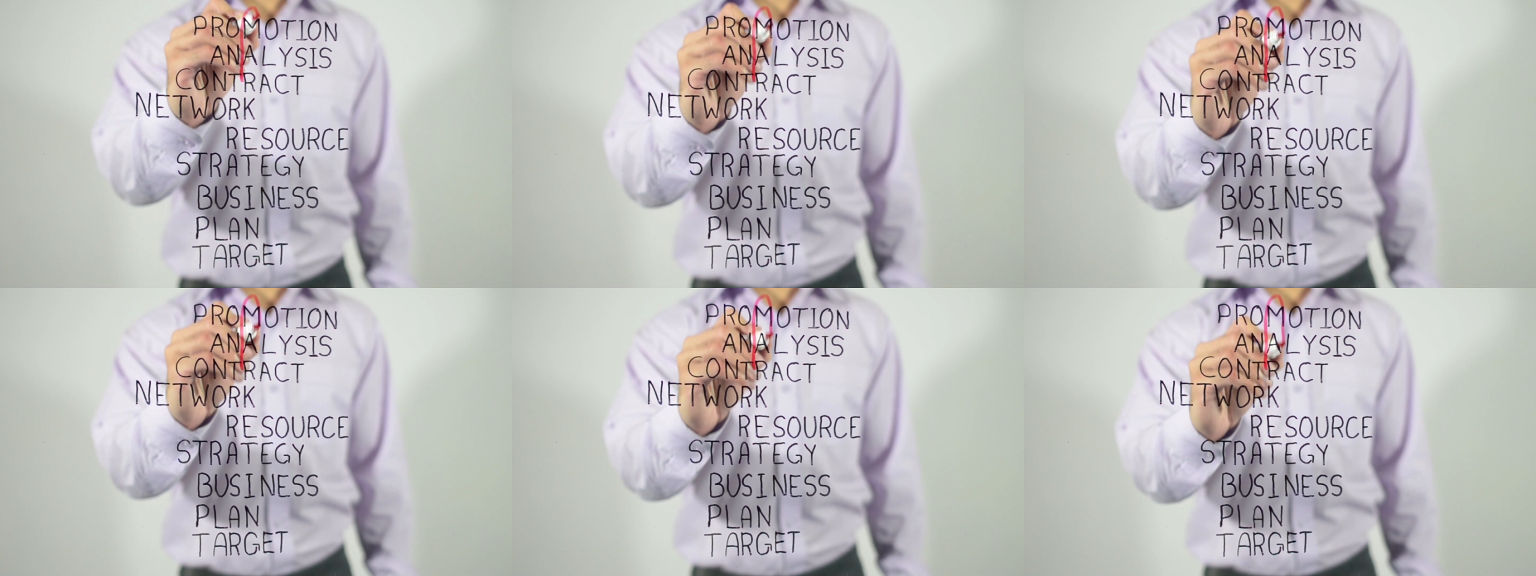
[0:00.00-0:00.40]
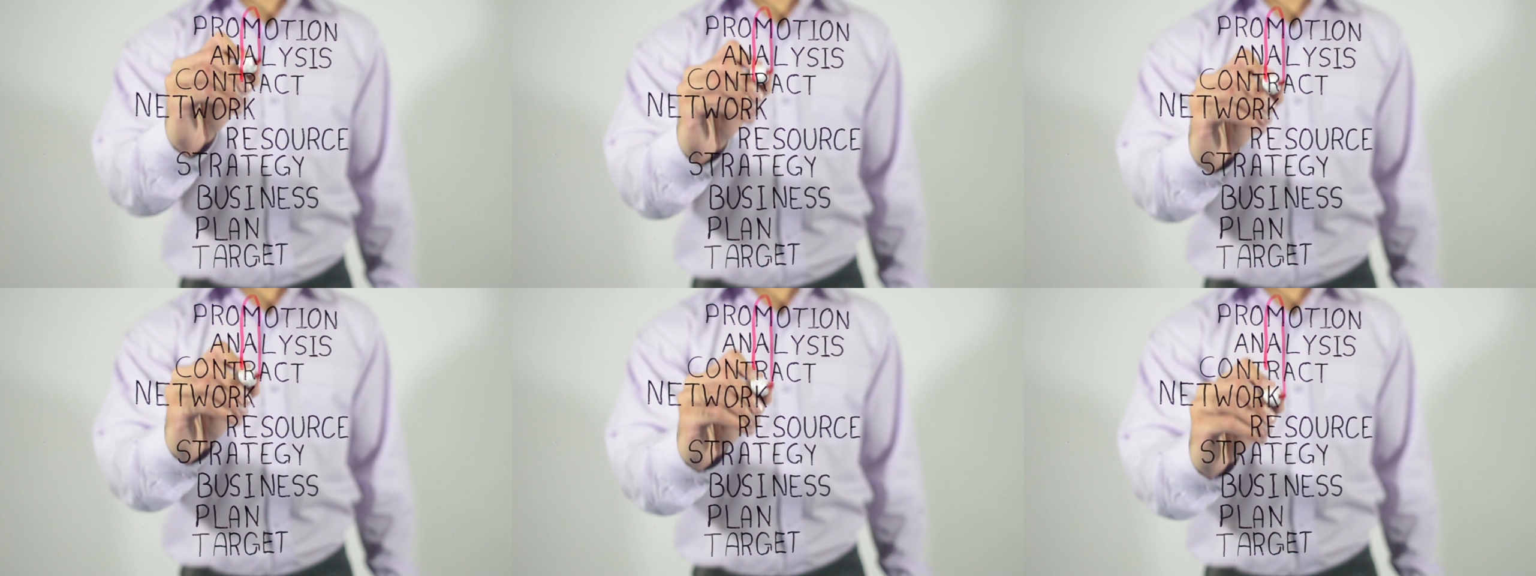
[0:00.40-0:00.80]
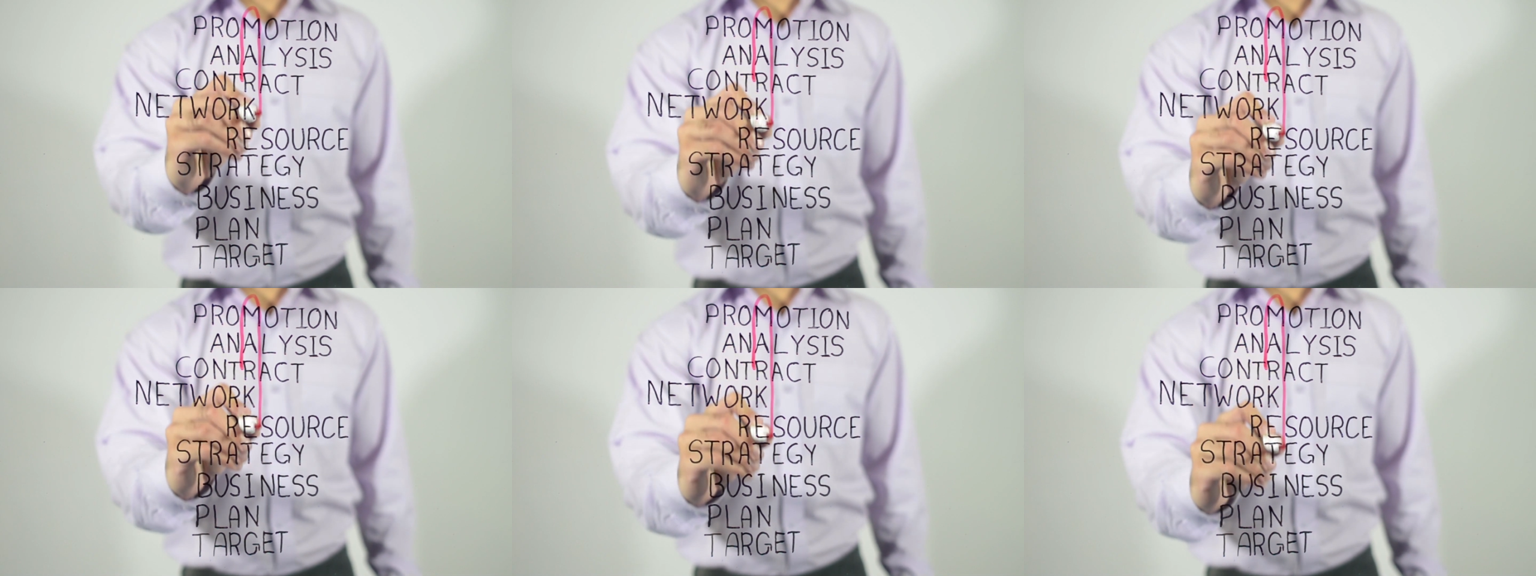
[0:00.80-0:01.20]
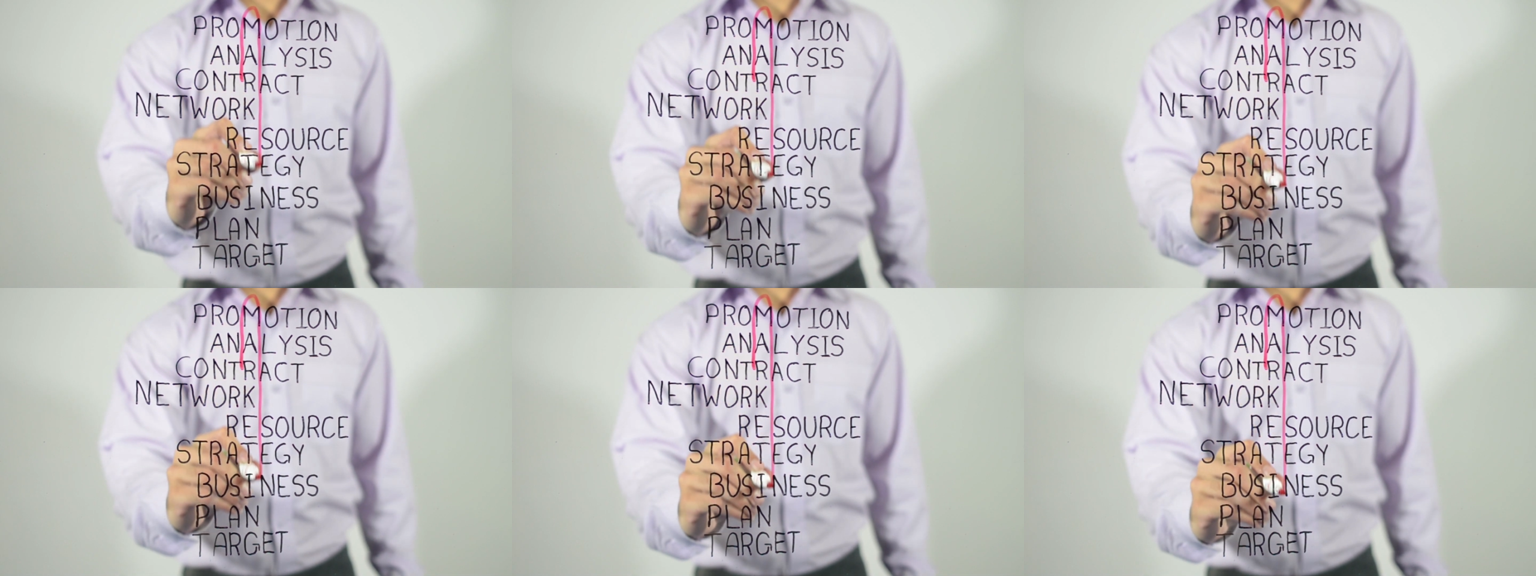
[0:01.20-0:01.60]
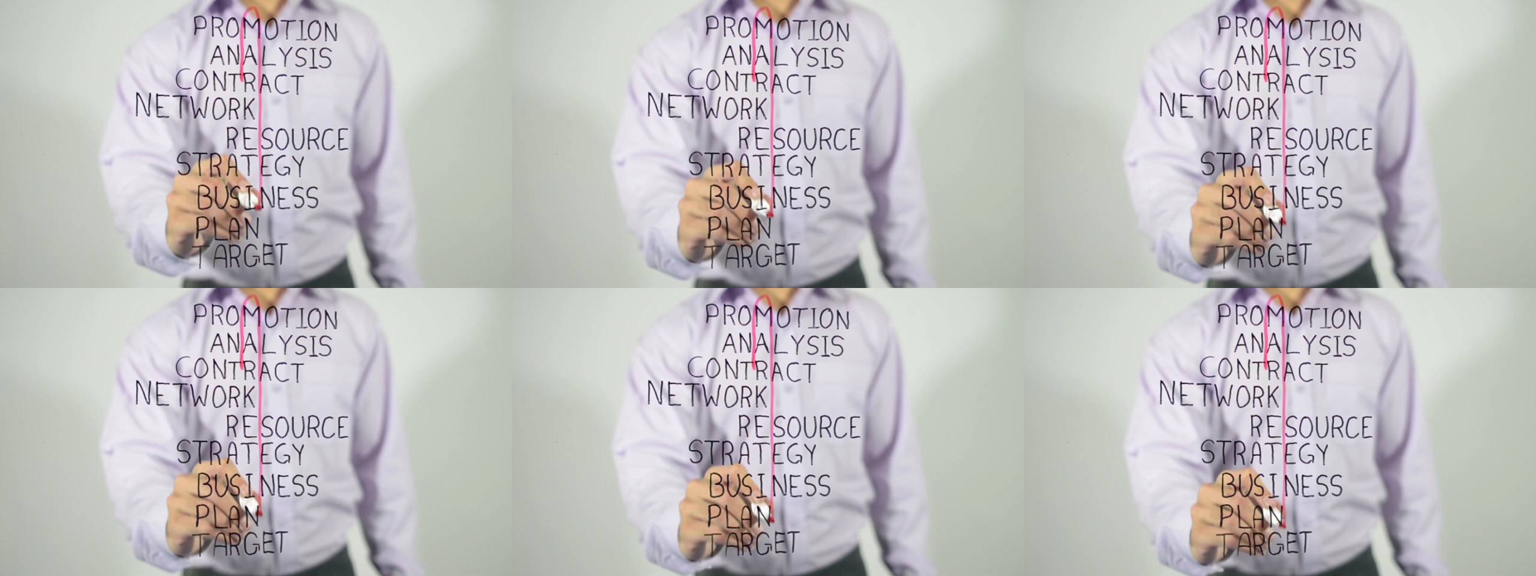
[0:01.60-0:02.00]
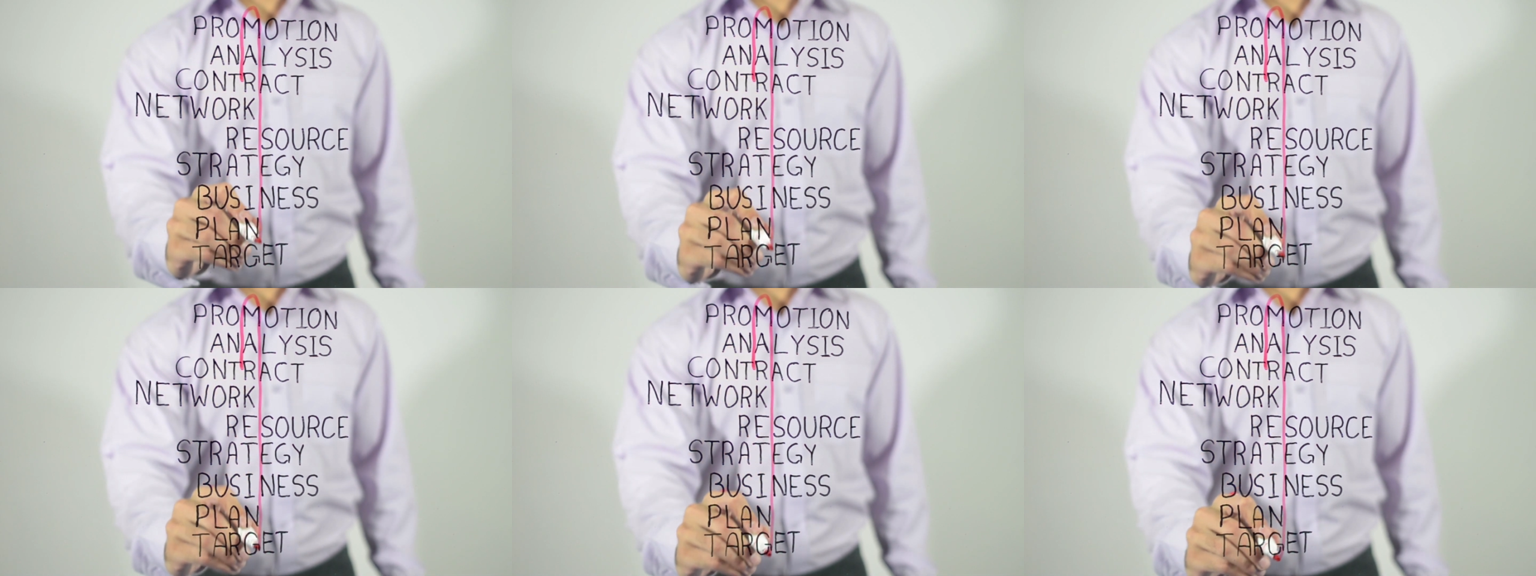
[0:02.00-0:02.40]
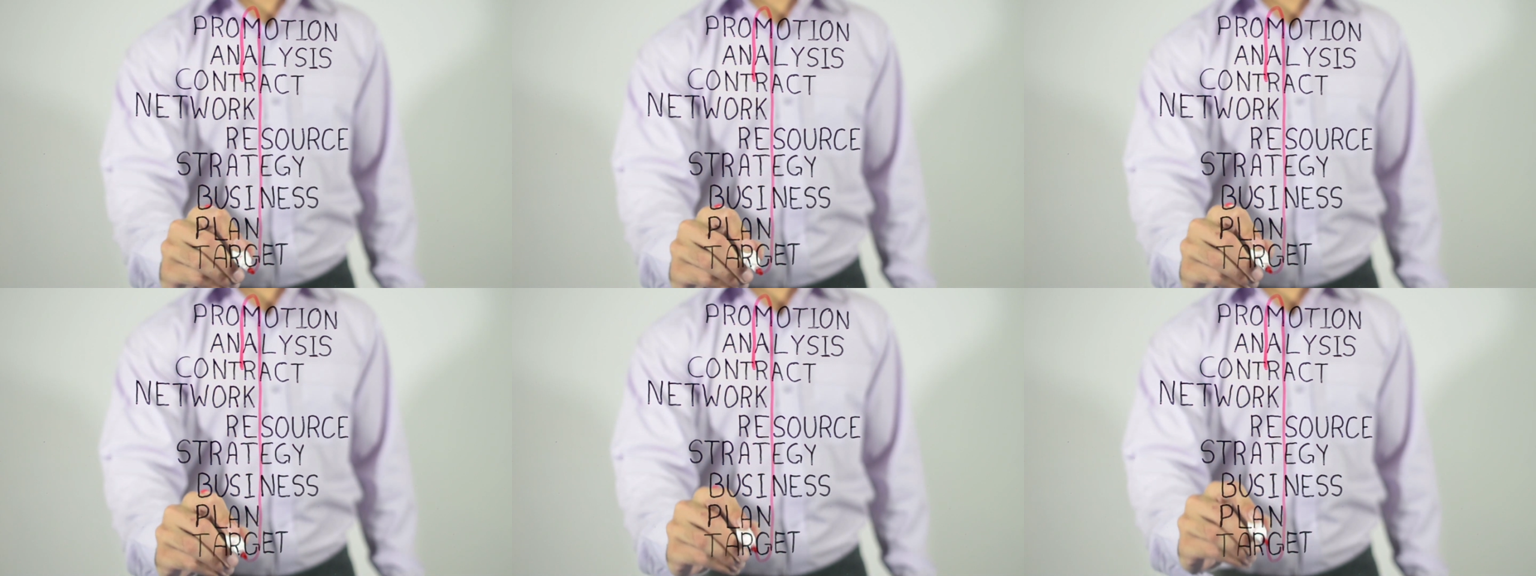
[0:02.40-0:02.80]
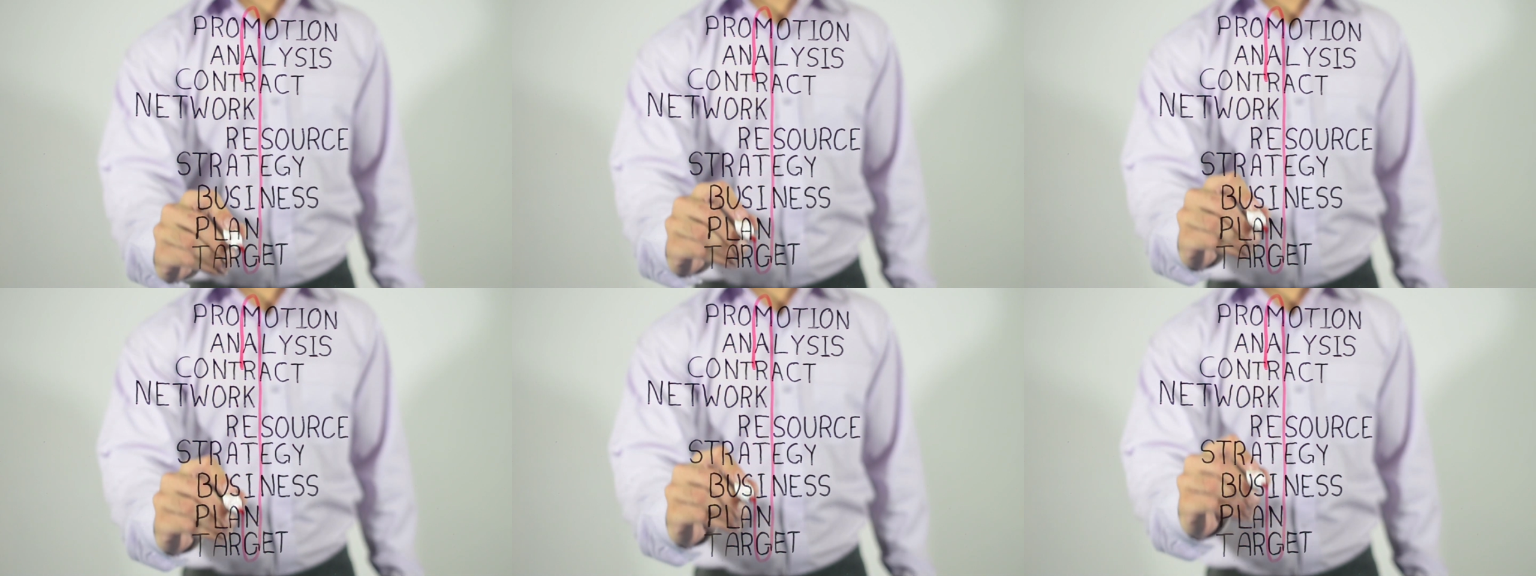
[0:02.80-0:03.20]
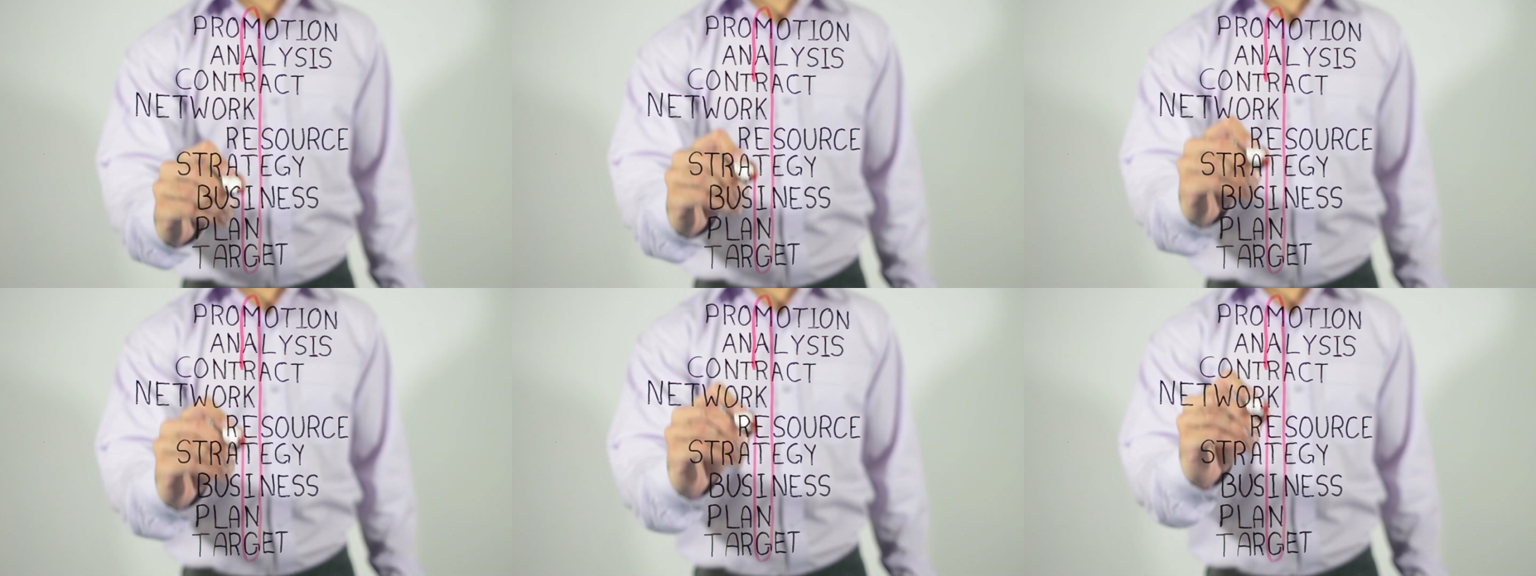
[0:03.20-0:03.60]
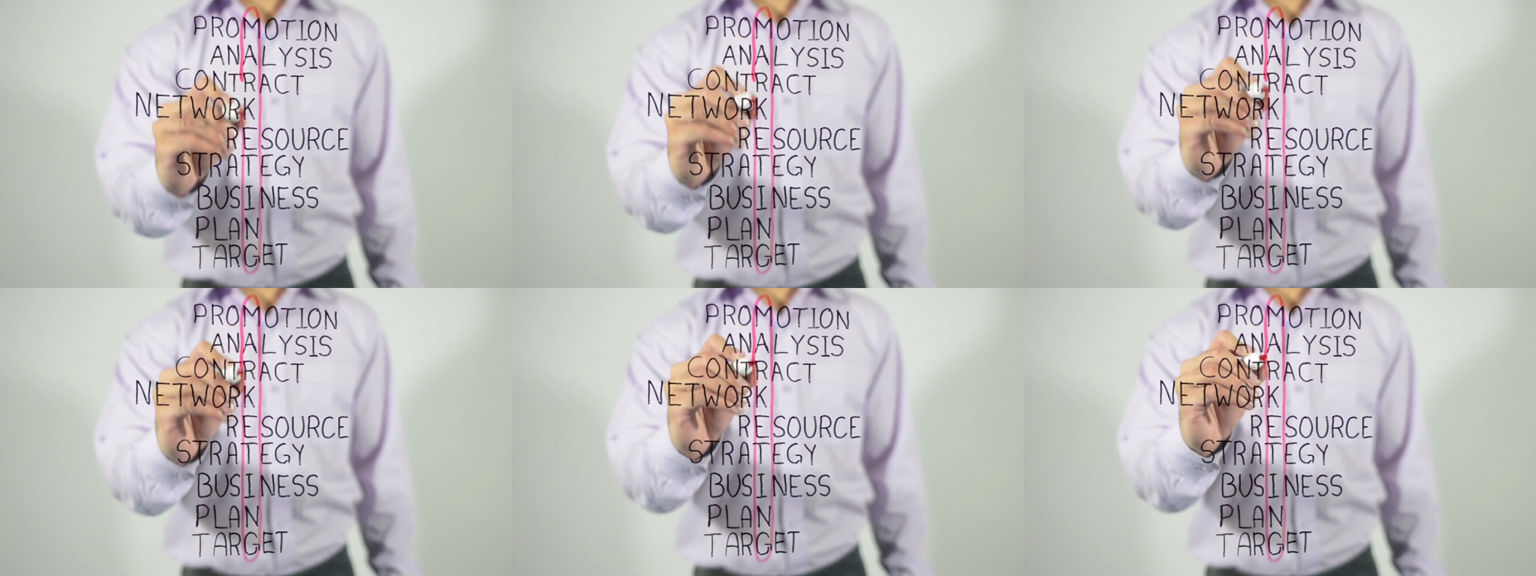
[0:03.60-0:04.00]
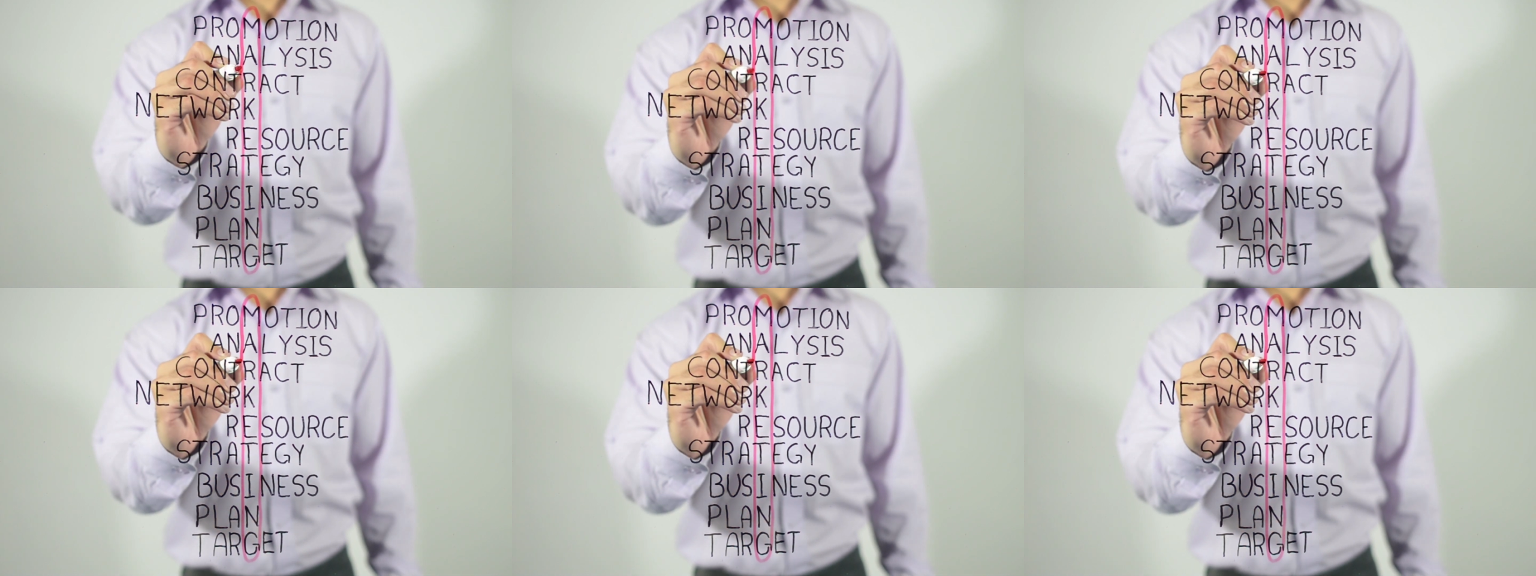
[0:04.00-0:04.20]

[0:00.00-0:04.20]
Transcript: [unreadable: no face in view]